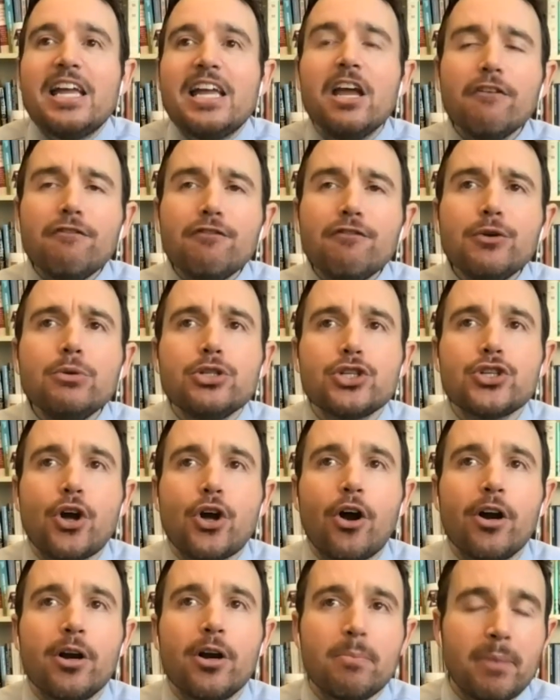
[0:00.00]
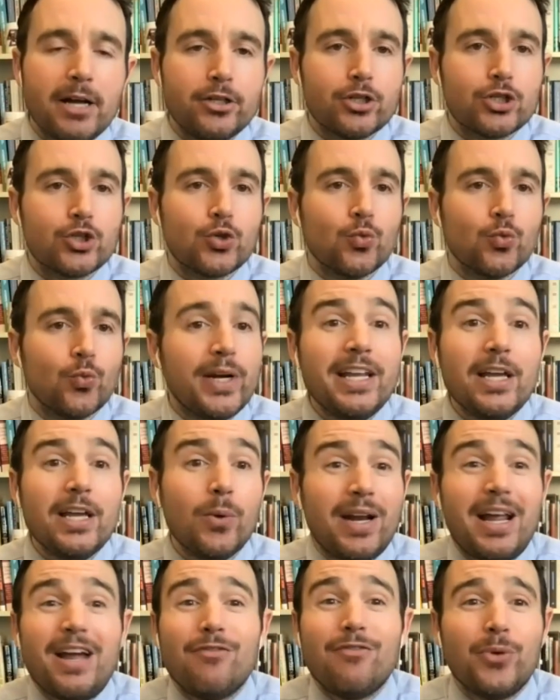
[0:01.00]
if you start by just reading
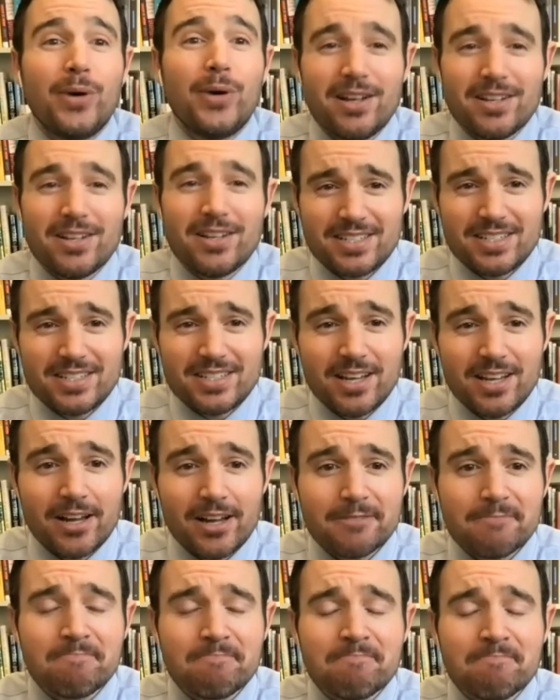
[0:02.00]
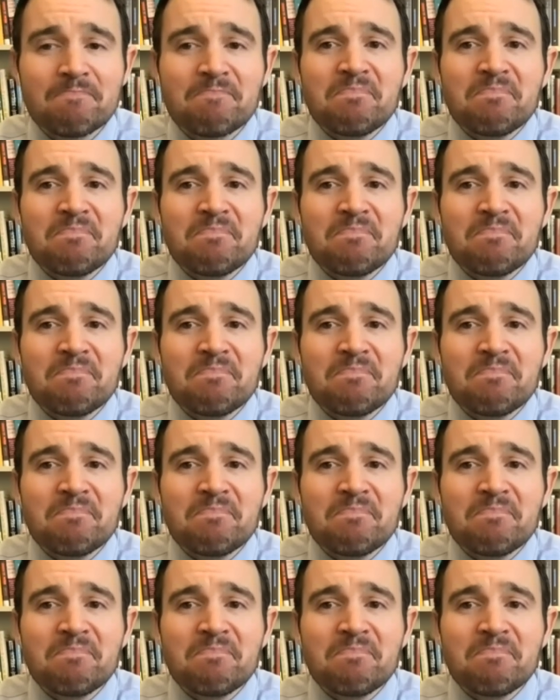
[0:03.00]
what everyone else has done,